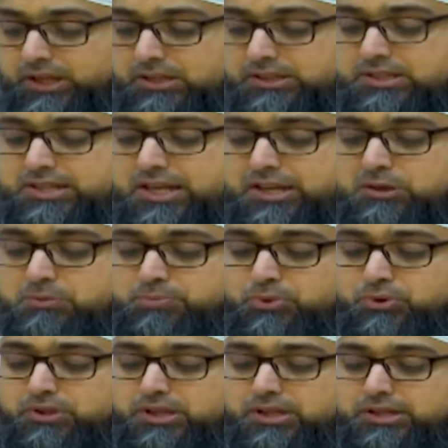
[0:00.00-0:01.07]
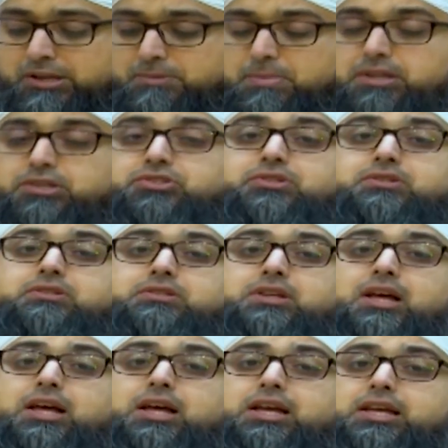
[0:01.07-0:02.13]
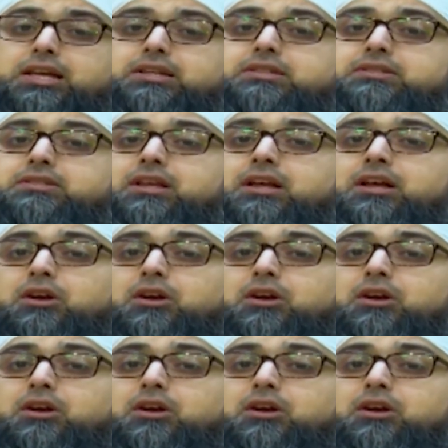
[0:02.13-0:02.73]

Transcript: The second point that he mentions is